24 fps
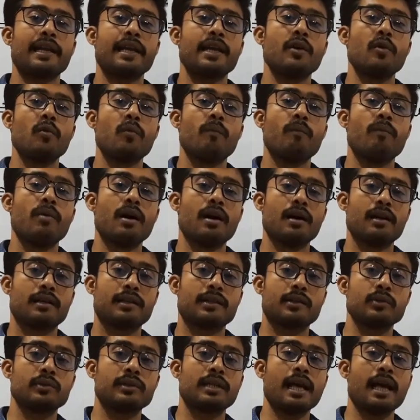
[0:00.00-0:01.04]
give
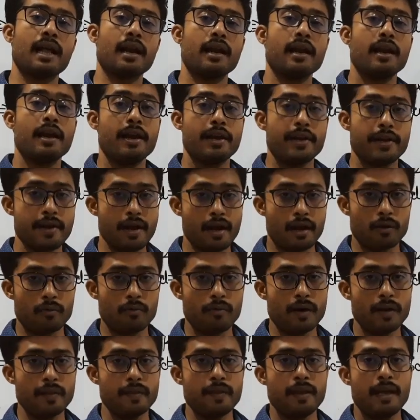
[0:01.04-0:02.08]
birth to their young
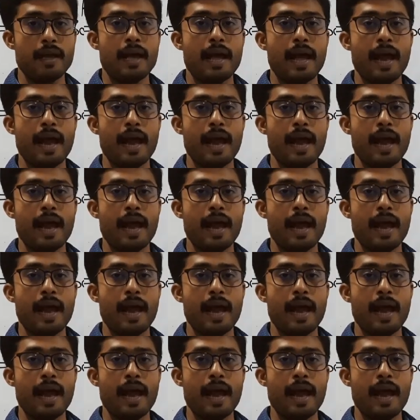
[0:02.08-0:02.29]
one